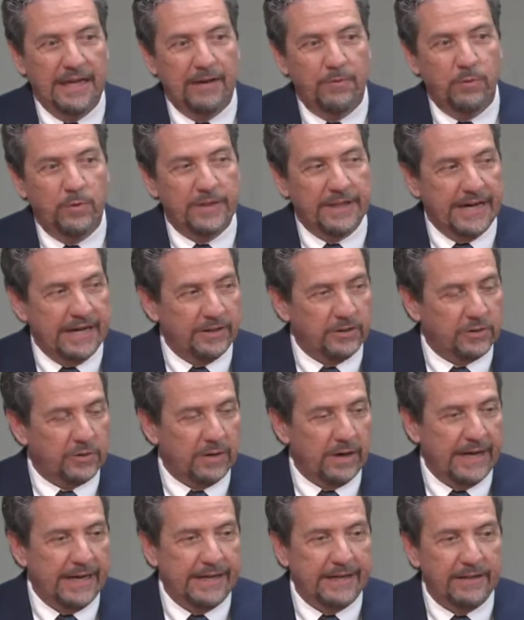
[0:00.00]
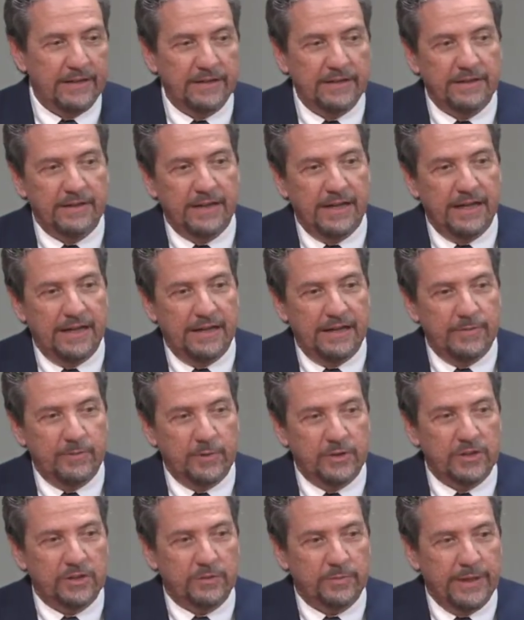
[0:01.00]
without trial, um,
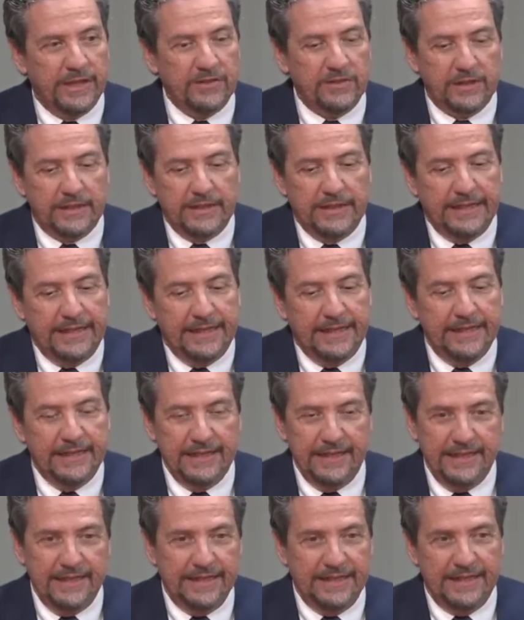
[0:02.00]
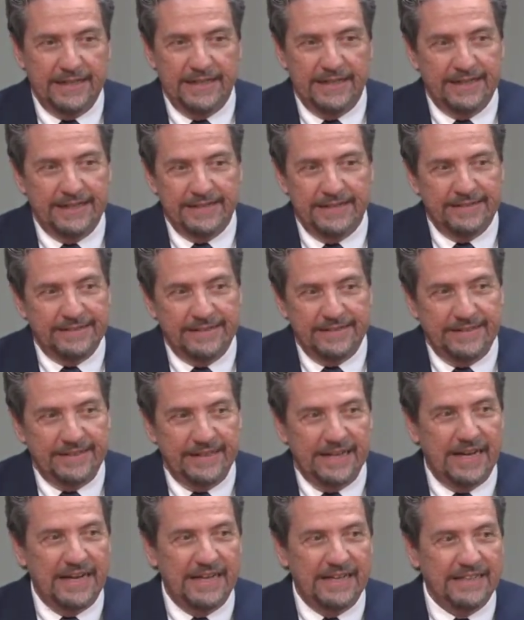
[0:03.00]
which is basically uh,
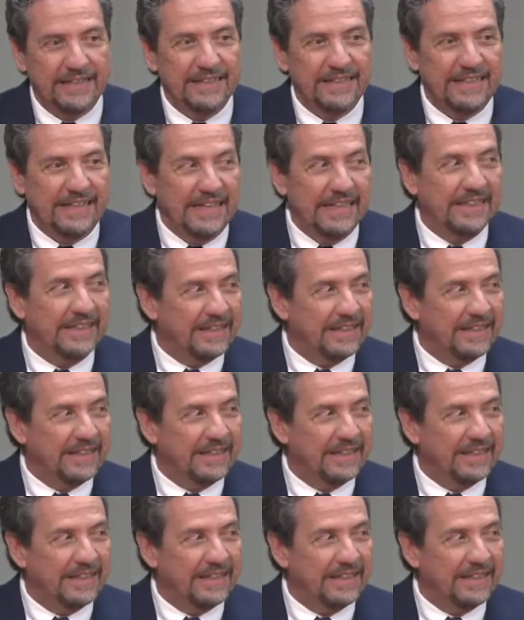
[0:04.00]
not in